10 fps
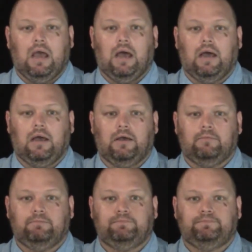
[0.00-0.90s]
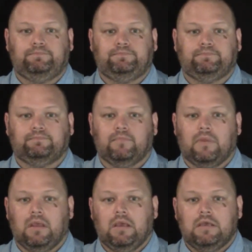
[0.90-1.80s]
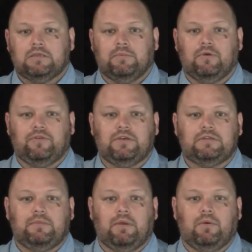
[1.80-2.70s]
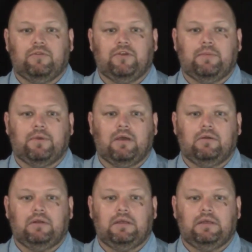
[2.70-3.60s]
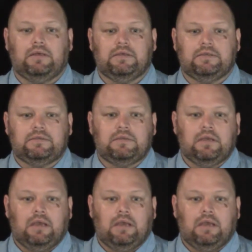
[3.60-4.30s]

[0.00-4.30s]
Some other things that you might want to think about is